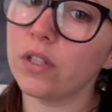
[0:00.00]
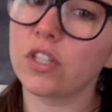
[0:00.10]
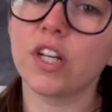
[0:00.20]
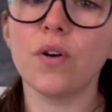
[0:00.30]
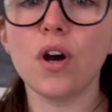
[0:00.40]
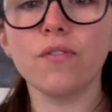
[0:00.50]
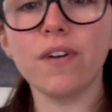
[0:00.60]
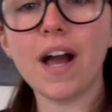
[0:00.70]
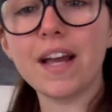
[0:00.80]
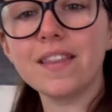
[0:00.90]
to go
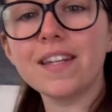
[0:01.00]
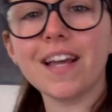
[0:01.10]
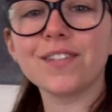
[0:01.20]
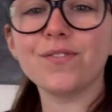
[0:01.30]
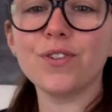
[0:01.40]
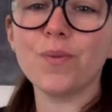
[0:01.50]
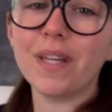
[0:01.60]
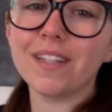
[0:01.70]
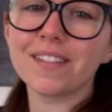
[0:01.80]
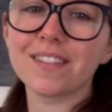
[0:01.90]
over in the next few
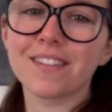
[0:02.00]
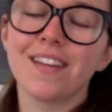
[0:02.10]
weeks.